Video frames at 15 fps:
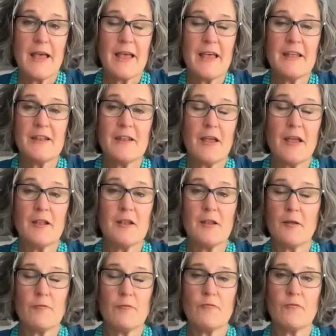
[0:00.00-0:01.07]
It it
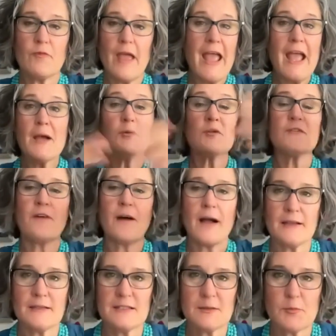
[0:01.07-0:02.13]

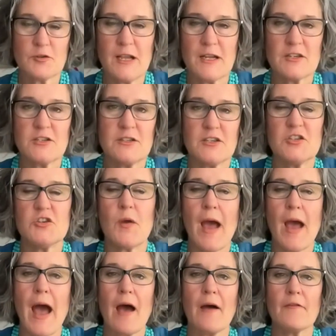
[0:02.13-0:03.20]
amplifies the protection that you
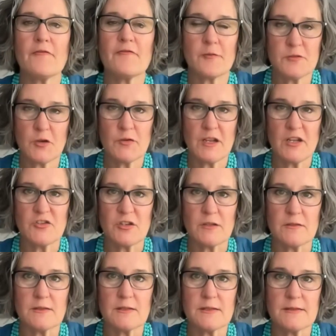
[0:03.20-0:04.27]
have from
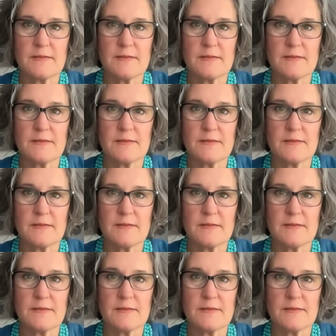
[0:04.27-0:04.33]
donations.